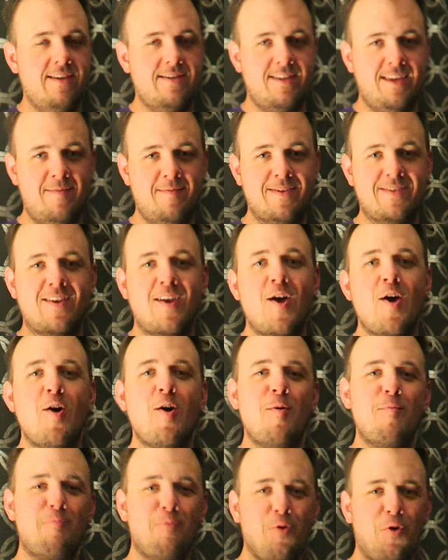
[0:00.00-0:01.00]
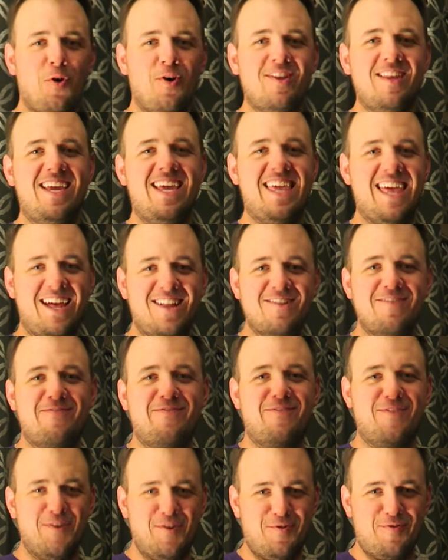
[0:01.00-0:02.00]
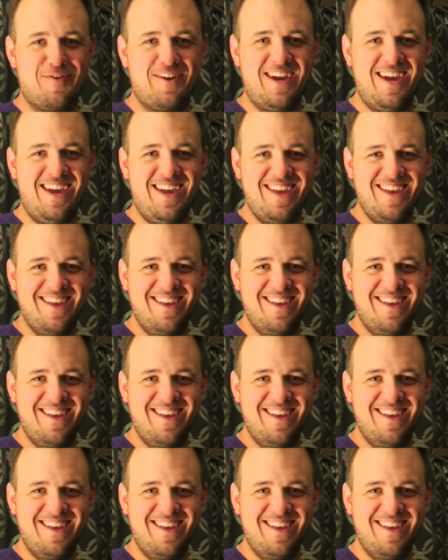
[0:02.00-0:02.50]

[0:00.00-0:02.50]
His name is Paulie Calafuri.